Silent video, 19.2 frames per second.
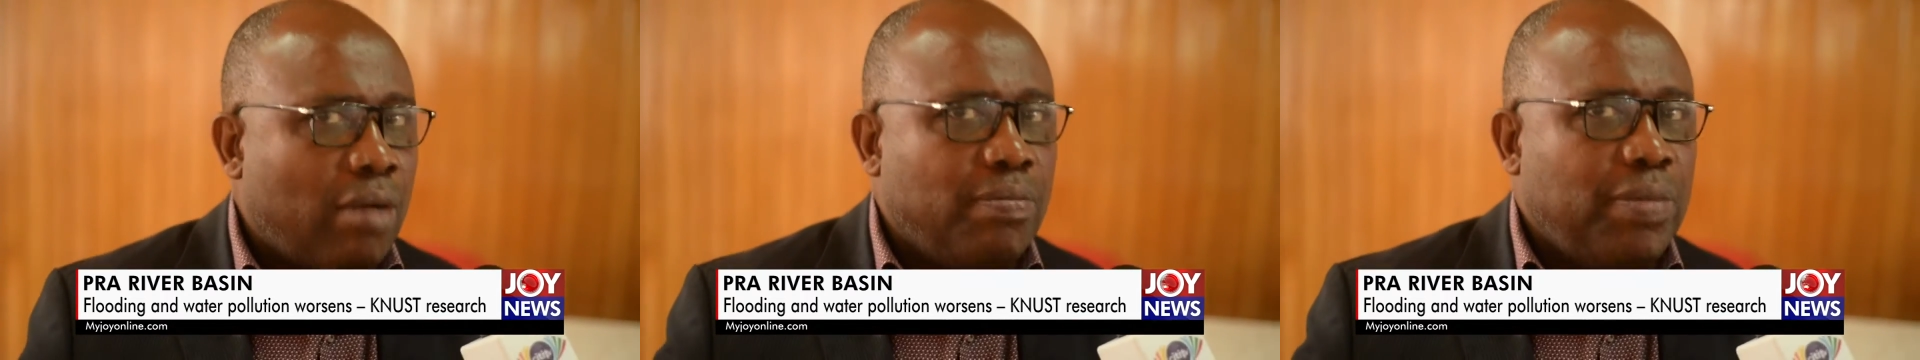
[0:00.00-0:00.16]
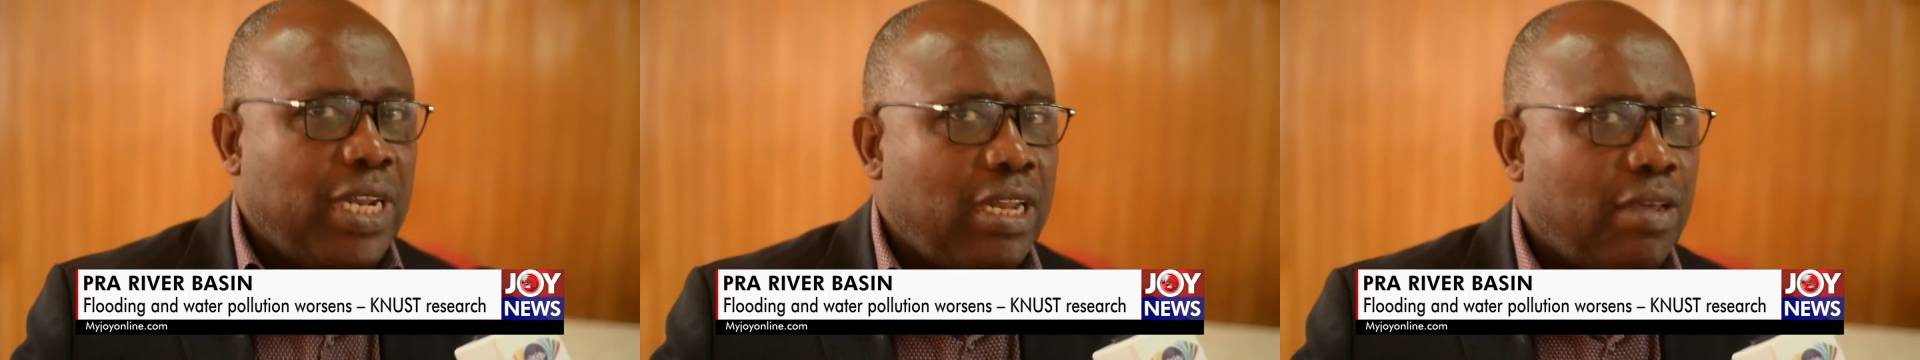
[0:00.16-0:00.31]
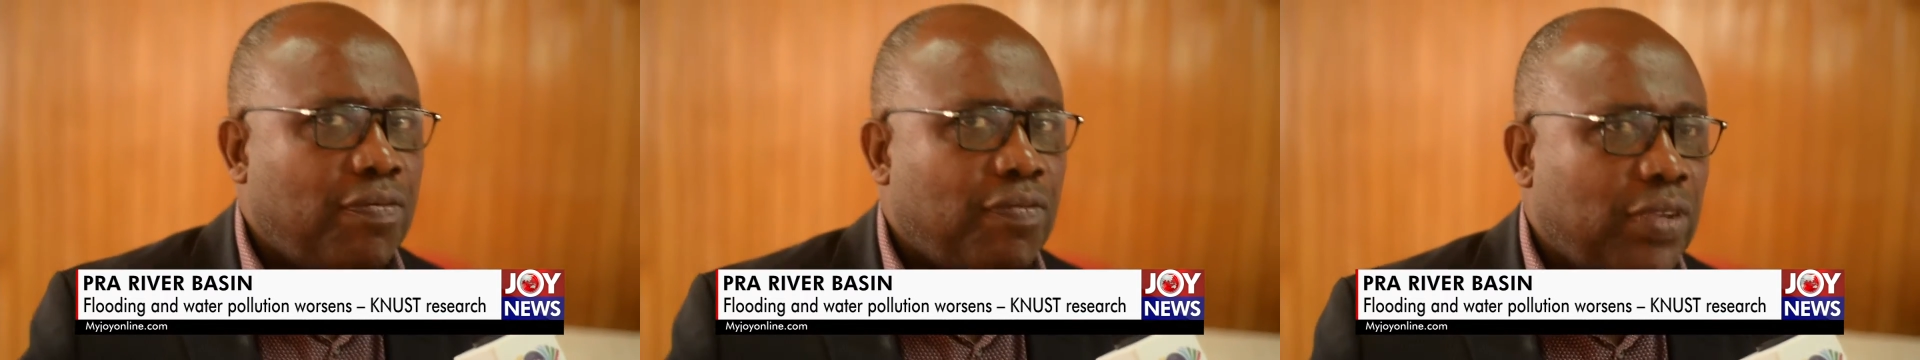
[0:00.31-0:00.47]

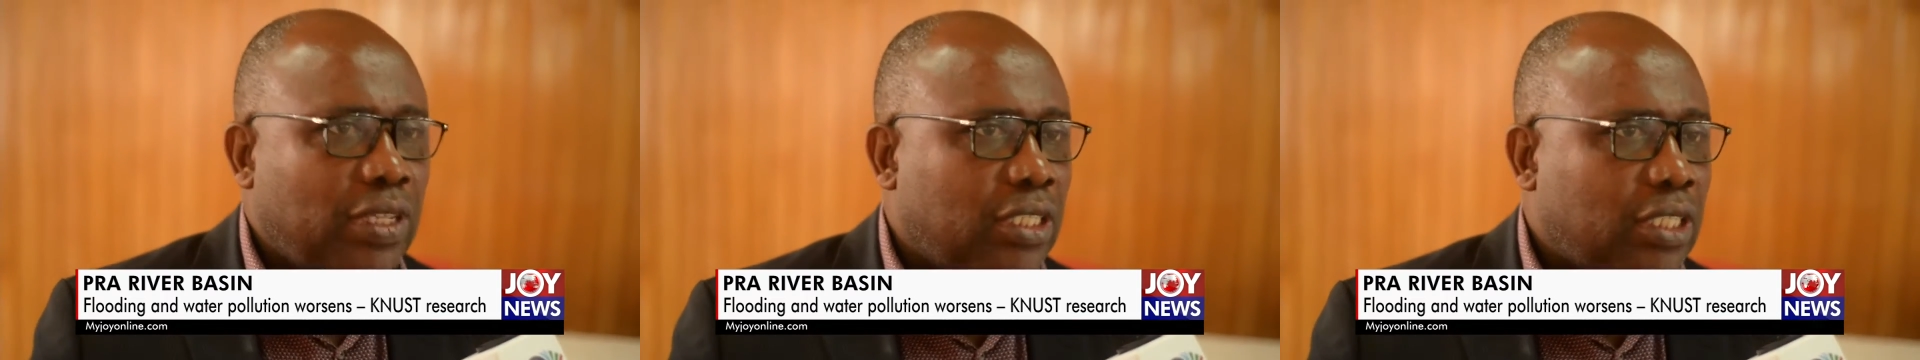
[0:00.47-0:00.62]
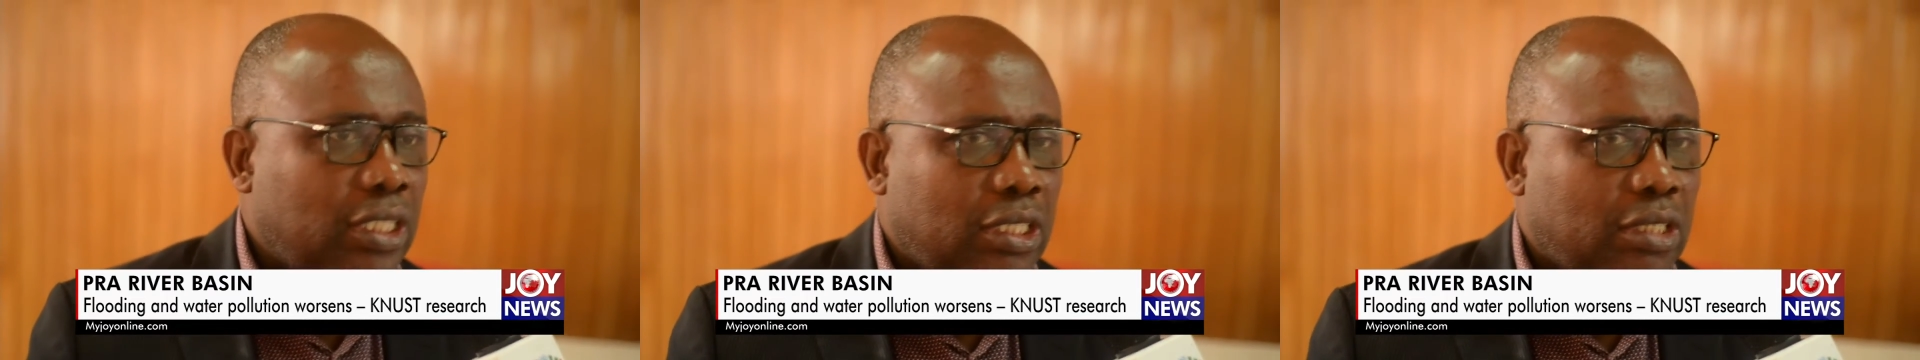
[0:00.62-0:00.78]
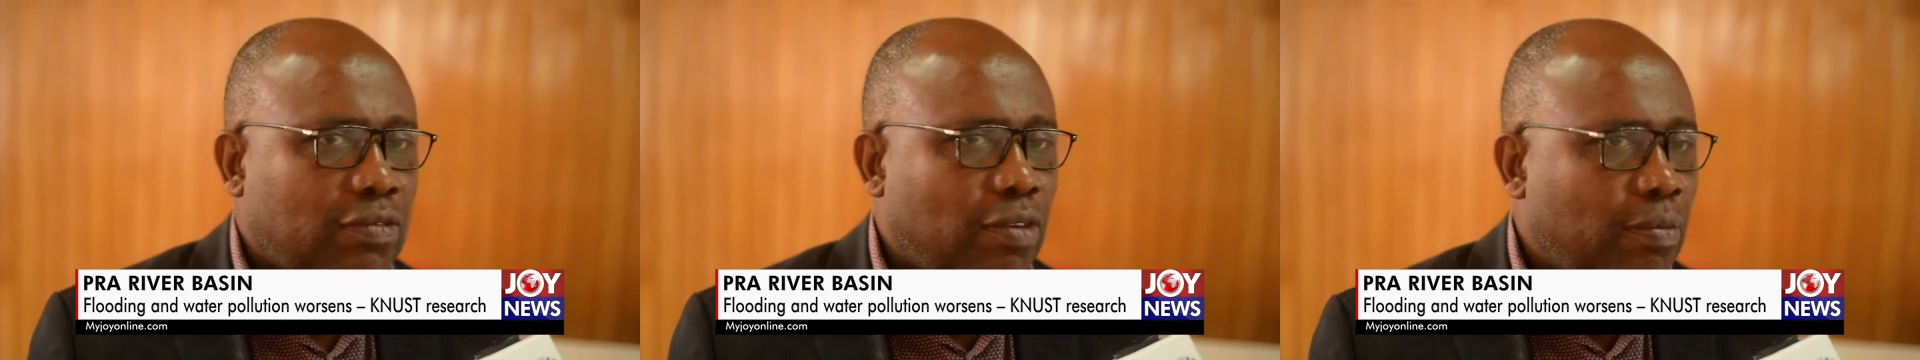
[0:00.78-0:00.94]
benefits
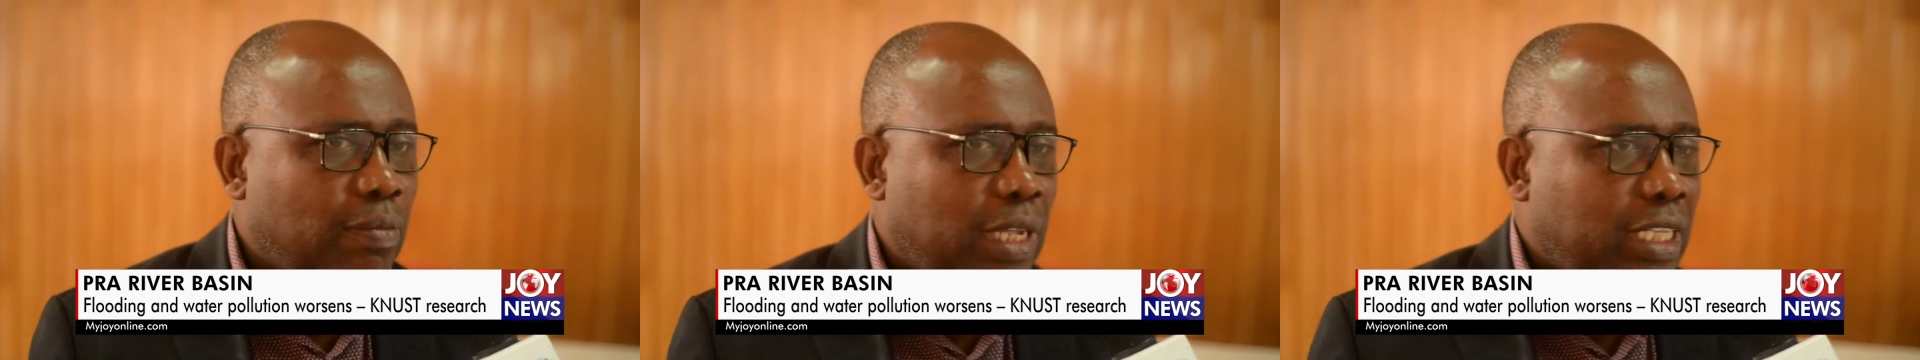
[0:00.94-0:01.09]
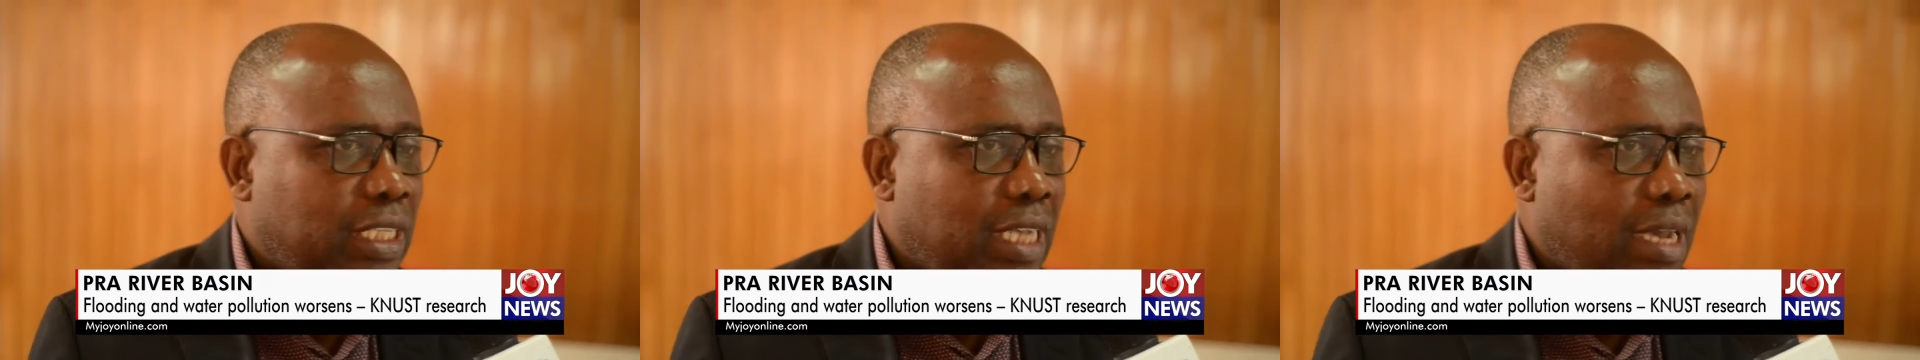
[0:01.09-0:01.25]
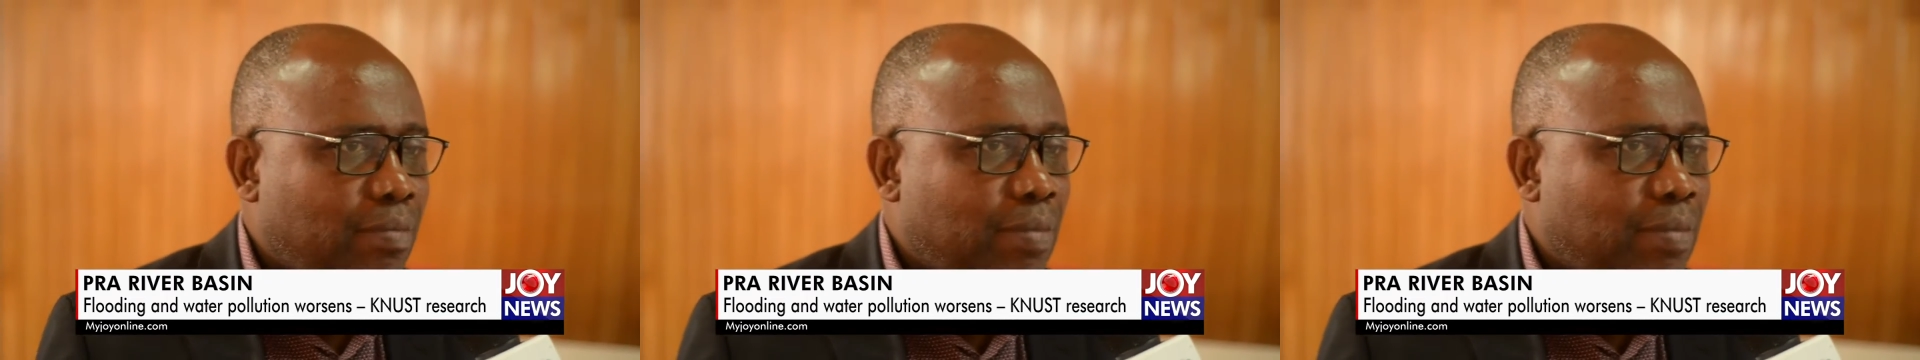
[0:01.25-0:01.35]
is from nature.